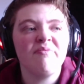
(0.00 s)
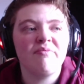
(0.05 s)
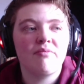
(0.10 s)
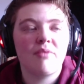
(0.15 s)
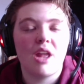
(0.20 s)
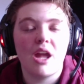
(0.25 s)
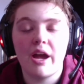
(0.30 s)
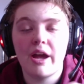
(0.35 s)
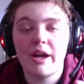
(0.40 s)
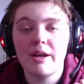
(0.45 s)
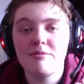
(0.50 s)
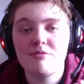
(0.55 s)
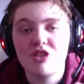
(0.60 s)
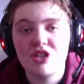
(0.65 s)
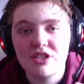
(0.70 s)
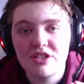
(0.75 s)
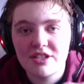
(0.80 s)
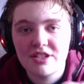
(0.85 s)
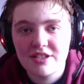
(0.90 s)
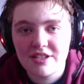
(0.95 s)
I'm
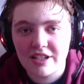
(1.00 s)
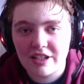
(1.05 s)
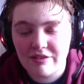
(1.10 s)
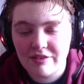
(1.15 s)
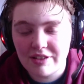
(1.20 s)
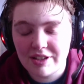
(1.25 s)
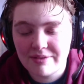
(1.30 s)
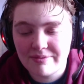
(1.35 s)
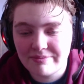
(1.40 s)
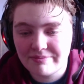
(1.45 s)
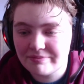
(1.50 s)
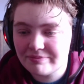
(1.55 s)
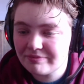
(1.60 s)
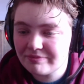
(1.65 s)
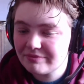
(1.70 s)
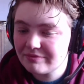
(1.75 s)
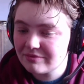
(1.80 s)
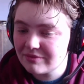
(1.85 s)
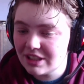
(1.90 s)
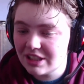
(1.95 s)
just sick of it.
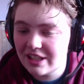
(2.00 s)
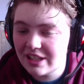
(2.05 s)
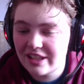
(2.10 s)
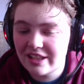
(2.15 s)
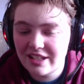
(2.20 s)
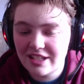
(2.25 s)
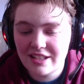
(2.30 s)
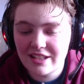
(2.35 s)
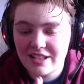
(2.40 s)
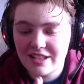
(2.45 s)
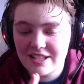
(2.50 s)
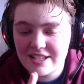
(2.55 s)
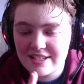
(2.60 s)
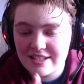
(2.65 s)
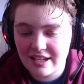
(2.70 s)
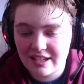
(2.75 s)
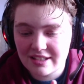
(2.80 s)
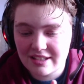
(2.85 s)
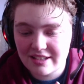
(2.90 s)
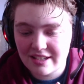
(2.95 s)
And the thing that
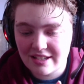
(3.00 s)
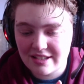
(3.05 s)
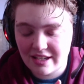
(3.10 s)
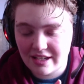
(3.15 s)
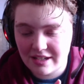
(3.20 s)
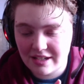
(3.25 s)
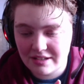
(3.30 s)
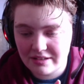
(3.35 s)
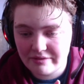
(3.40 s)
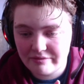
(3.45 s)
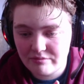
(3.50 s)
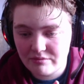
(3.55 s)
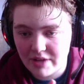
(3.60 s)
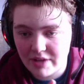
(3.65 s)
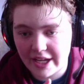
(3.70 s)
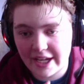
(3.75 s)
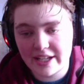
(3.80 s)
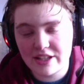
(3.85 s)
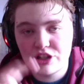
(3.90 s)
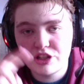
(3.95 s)
sucks is that I
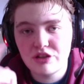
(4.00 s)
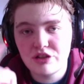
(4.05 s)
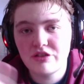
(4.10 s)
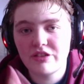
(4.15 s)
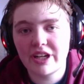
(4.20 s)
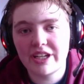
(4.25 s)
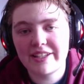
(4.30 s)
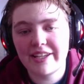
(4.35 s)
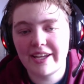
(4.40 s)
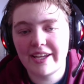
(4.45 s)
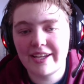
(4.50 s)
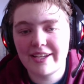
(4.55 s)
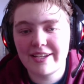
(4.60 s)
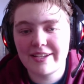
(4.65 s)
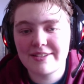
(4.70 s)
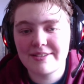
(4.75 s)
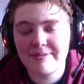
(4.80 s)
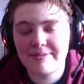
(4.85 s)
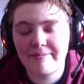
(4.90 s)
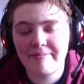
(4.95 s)
had 2 great
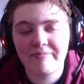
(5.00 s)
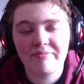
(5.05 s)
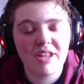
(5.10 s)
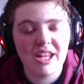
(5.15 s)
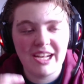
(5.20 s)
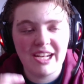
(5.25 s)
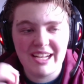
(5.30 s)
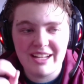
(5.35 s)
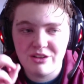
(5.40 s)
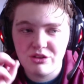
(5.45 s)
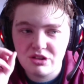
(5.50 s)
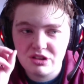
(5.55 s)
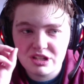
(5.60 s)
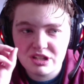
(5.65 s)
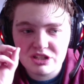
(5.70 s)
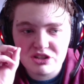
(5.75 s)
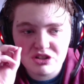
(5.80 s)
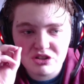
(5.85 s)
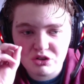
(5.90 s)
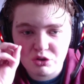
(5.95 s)
days, and it only
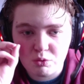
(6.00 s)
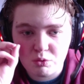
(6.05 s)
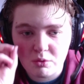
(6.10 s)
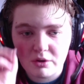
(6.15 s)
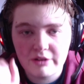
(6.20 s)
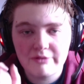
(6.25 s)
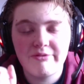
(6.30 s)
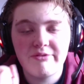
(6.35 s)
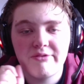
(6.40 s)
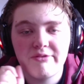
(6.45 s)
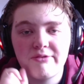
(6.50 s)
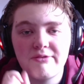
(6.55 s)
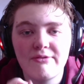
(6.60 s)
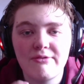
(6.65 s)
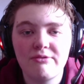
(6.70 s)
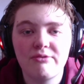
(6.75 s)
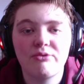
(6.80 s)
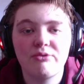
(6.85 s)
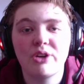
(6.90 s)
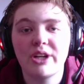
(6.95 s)
took 1
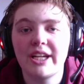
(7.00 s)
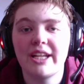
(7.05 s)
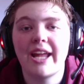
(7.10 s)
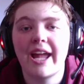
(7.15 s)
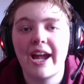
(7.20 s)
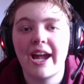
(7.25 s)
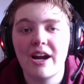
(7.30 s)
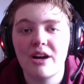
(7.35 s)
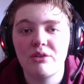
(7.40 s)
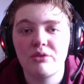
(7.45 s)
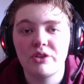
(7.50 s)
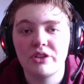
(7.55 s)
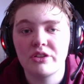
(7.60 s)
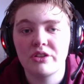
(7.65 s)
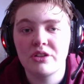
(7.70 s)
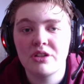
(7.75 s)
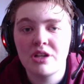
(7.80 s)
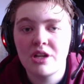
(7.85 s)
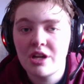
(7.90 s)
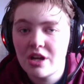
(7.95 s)
friggin' hour
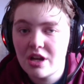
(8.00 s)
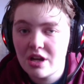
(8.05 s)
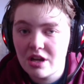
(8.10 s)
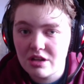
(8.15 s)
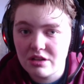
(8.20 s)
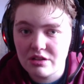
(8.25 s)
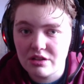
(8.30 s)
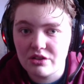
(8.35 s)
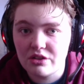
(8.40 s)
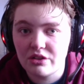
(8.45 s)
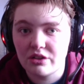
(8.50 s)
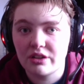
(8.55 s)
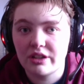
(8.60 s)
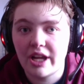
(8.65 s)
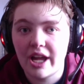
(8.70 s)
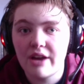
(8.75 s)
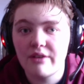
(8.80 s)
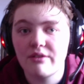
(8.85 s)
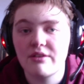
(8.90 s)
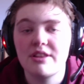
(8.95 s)
to turn
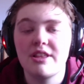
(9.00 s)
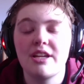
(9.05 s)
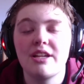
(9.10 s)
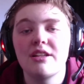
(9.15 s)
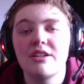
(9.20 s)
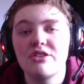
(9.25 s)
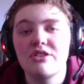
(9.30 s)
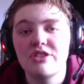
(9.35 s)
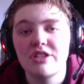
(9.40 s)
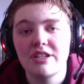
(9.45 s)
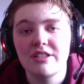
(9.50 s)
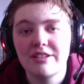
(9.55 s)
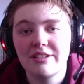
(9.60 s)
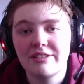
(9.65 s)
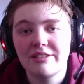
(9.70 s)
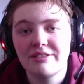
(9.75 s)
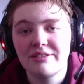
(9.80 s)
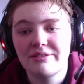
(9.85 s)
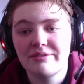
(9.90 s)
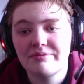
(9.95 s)
everything into shit.
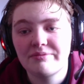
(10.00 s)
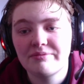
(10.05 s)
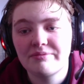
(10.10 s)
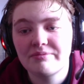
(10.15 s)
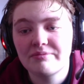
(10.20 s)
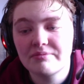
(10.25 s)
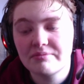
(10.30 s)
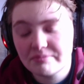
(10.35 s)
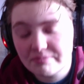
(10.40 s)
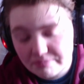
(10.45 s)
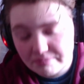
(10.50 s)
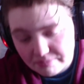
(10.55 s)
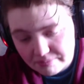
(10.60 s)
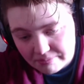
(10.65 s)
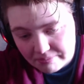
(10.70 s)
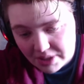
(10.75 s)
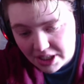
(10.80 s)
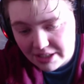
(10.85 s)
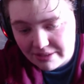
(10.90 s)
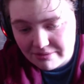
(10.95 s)

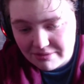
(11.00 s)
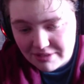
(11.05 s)
But